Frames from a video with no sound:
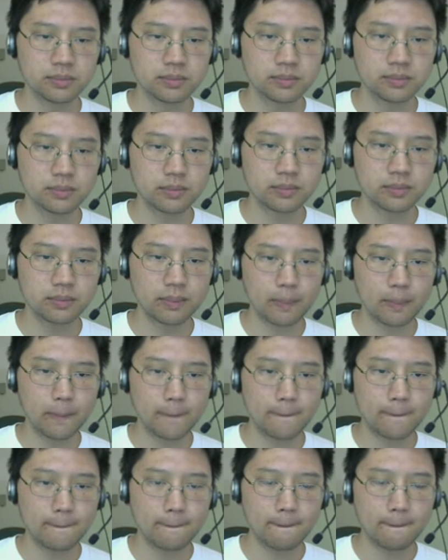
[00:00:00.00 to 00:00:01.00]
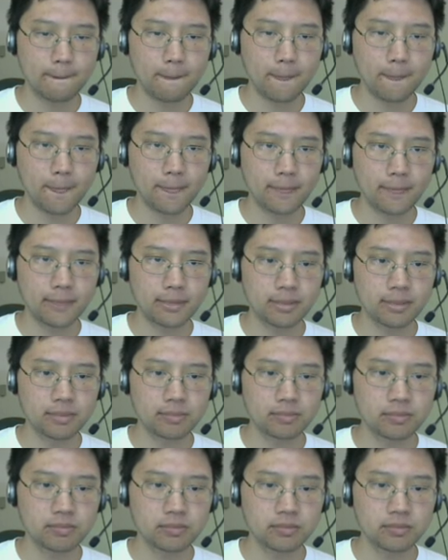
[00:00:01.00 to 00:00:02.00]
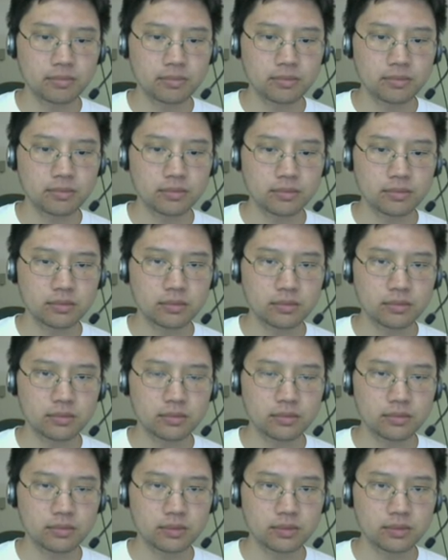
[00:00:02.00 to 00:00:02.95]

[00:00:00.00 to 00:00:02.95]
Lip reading: No one is speaking in this clip.